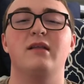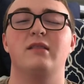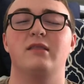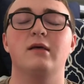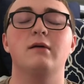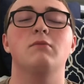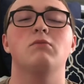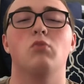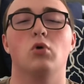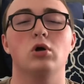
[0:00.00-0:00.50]

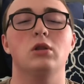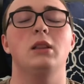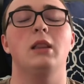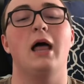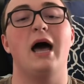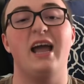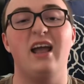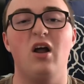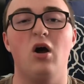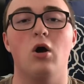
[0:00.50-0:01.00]
the more
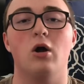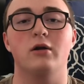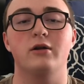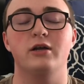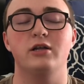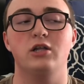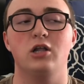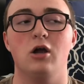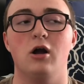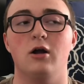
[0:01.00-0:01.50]

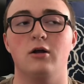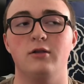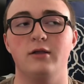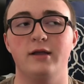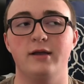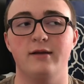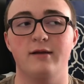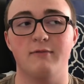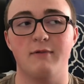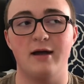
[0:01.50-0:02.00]
light-hearted
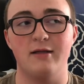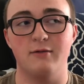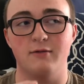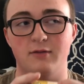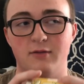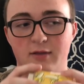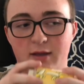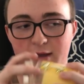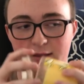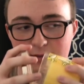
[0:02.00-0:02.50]
chocolate rather
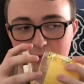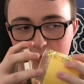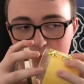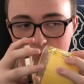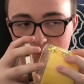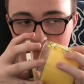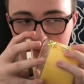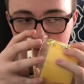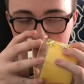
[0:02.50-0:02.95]
than like the